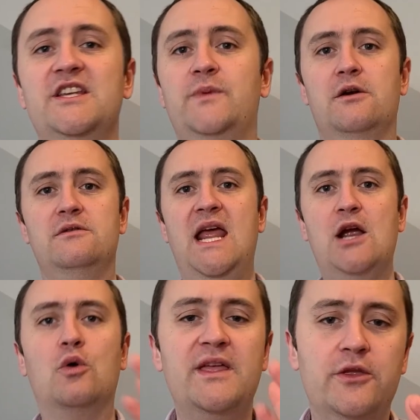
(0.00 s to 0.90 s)
we are
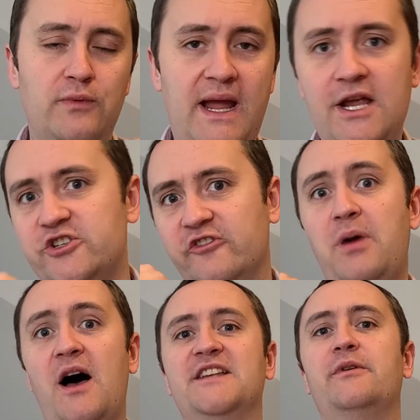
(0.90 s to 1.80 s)
narrowing the range of
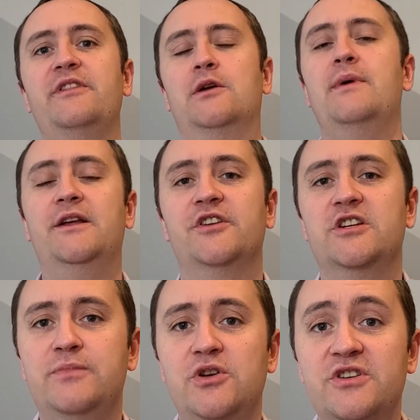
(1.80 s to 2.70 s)
possible theoretical
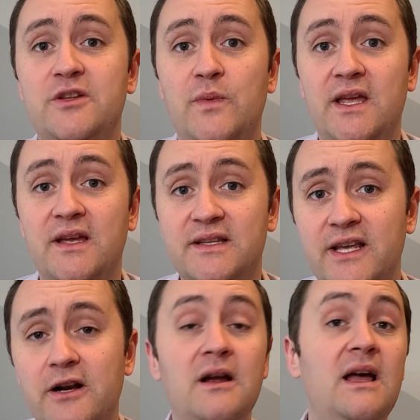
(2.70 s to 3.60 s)
distributions that we can
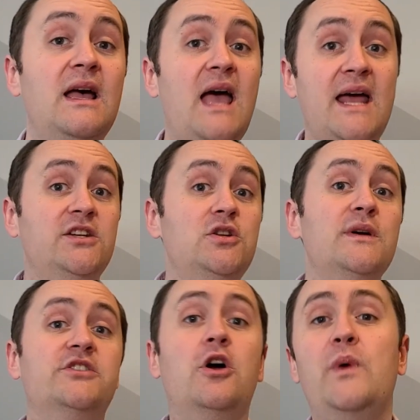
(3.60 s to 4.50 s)
consider. And in
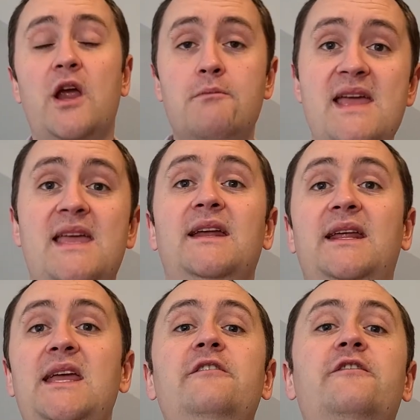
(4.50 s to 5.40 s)
doing so, we are making an
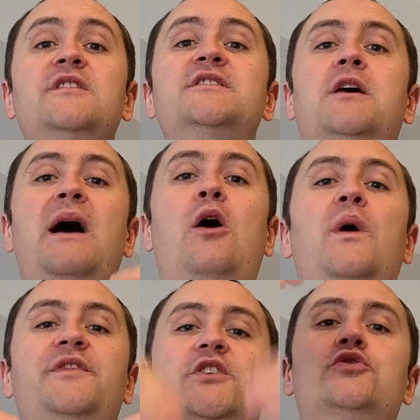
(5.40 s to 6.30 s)
inference about
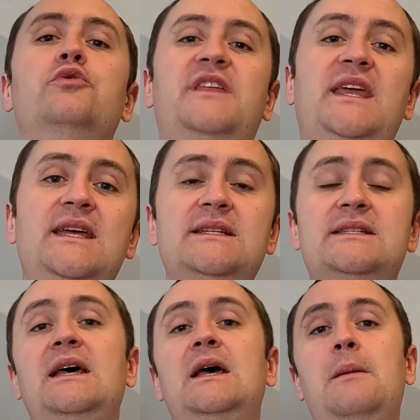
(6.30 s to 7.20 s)
what the truth
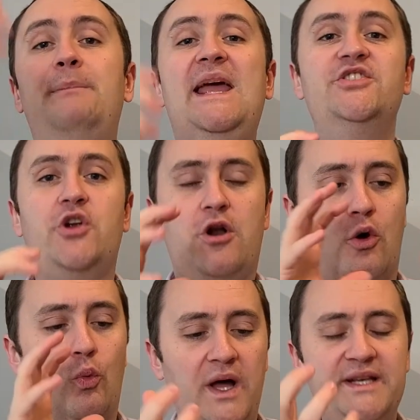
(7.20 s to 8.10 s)
is based on our
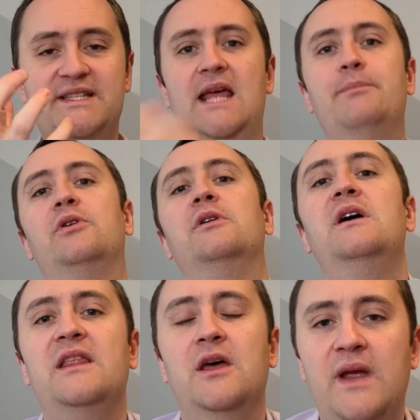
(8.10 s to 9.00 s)
one sample
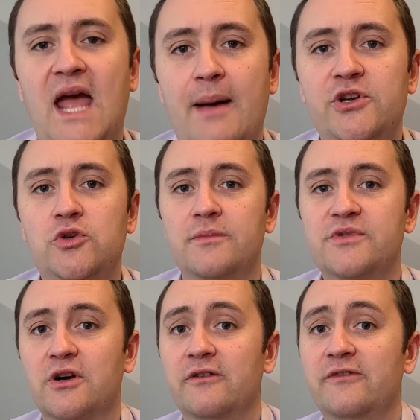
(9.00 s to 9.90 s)
that we happen to
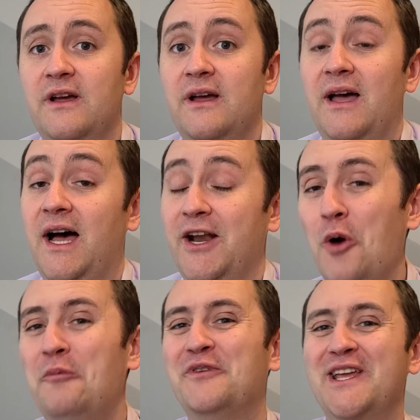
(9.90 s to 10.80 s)
observe. And
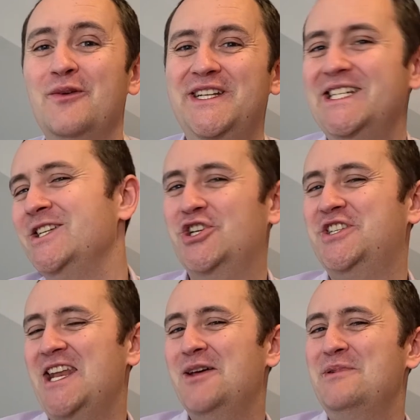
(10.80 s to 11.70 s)
hopefully we didn't just
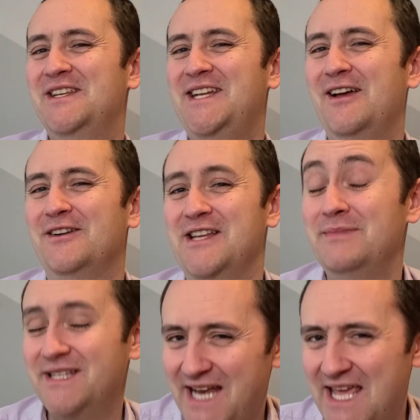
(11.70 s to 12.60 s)
end up in the tails and
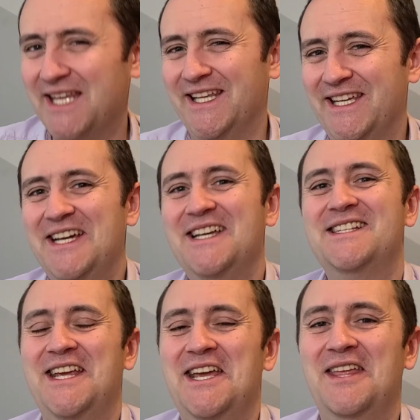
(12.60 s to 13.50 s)
mistakenly
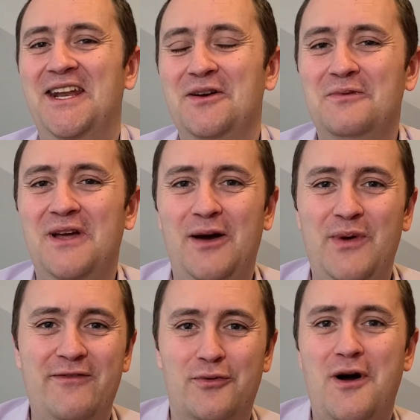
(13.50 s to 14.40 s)
say that we
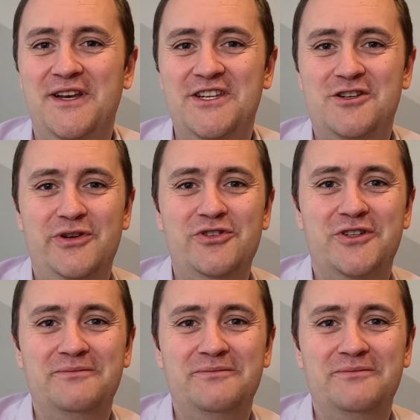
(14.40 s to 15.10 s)
have the wrong distribution.